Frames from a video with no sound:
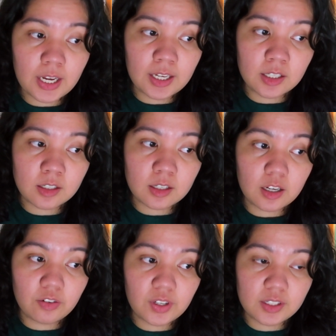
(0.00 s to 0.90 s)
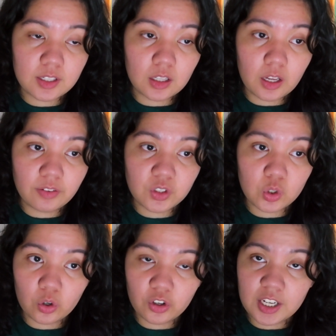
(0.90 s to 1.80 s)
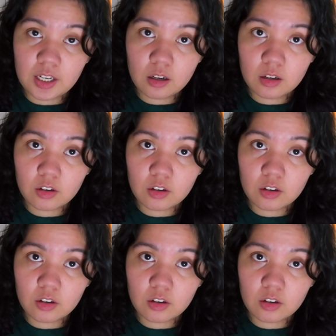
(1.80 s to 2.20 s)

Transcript: and if it's a love story